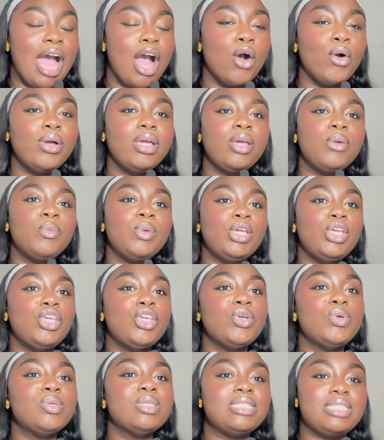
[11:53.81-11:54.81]
How can we
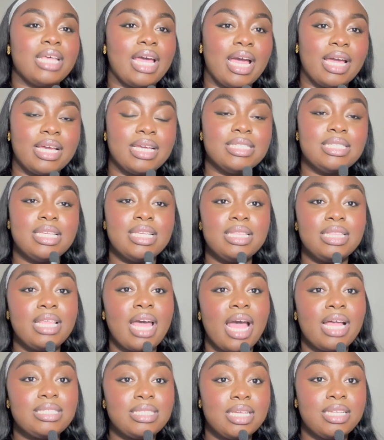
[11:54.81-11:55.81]
use that? Cuz then
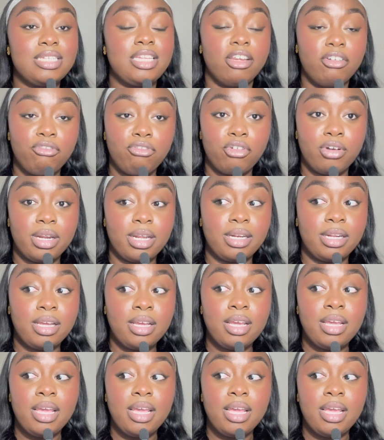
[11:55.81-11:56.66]
that's a different